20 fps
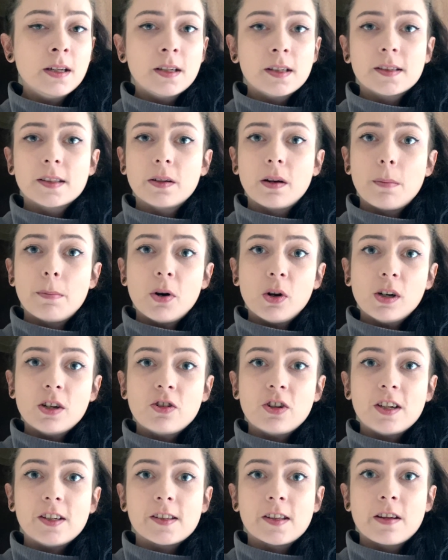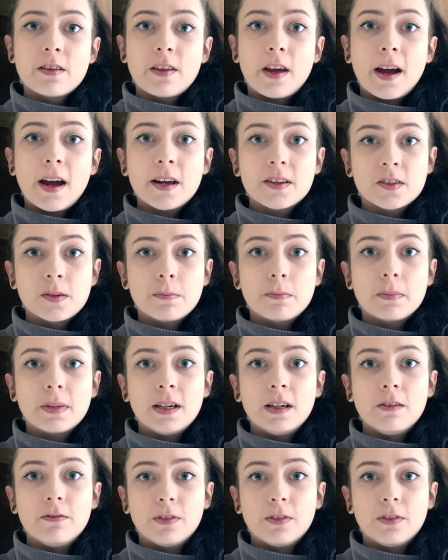So apologies that there hasn't been a